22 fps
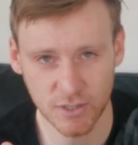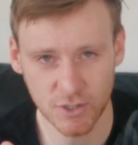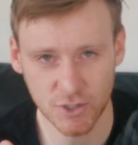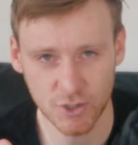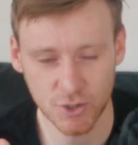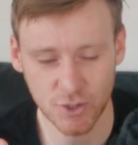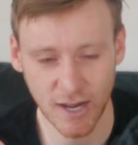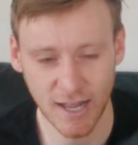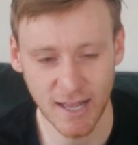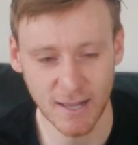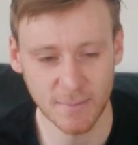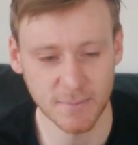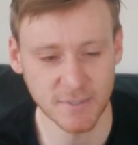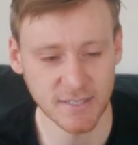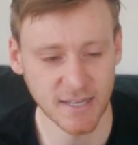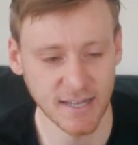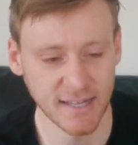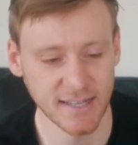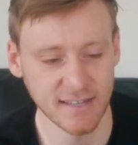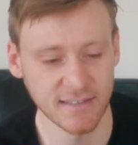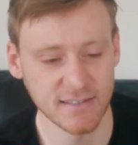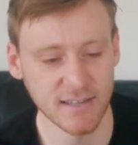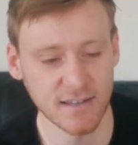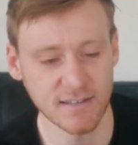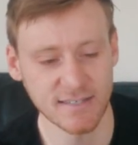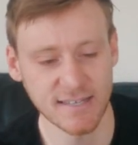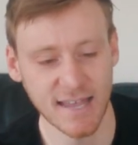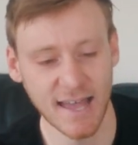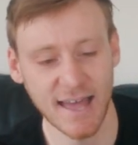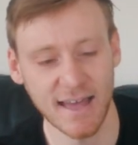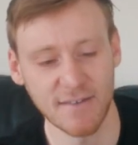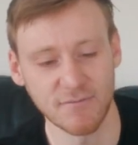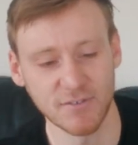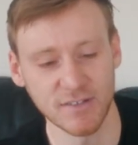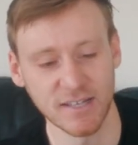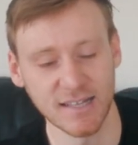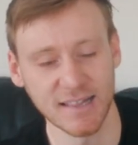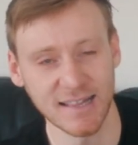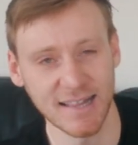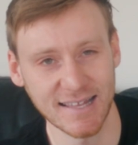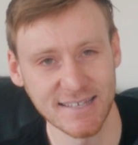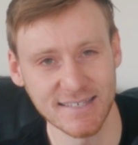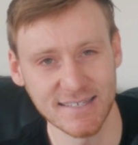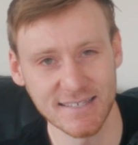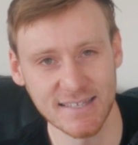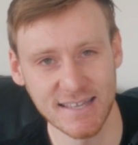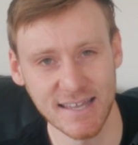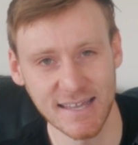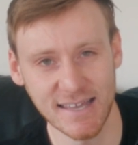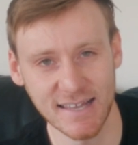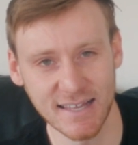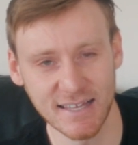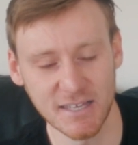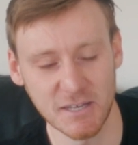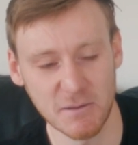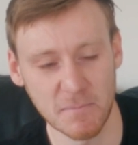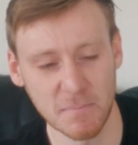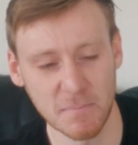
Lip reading: straps, and it does have an elastic